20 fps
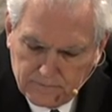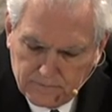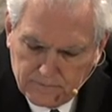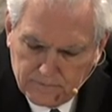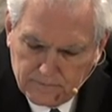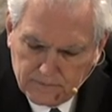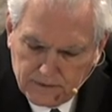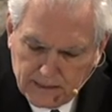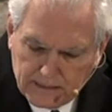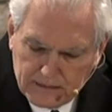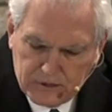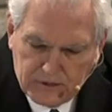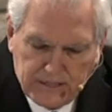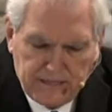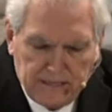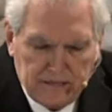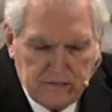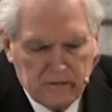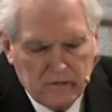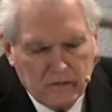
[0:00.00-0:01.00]
And she
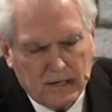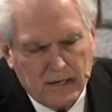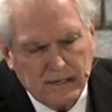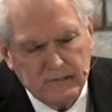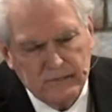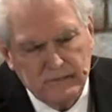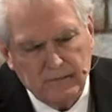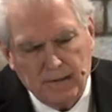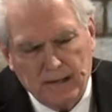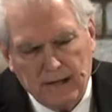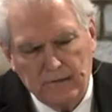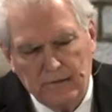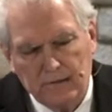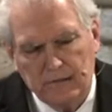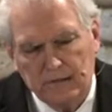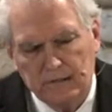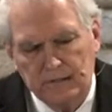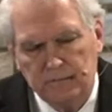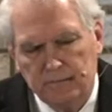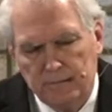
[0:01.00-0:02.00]
talks about her
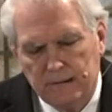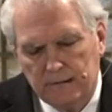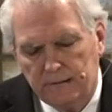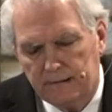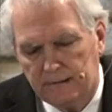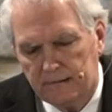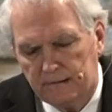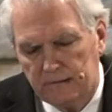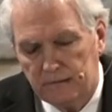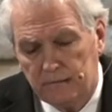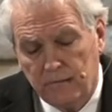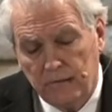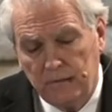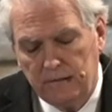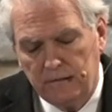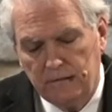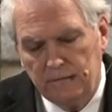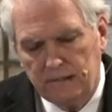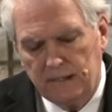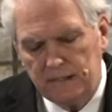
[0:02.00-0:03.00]
experience, very
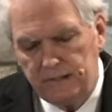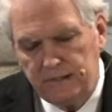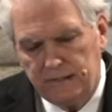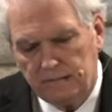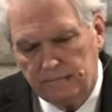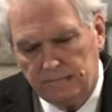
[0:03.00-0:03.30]
touching.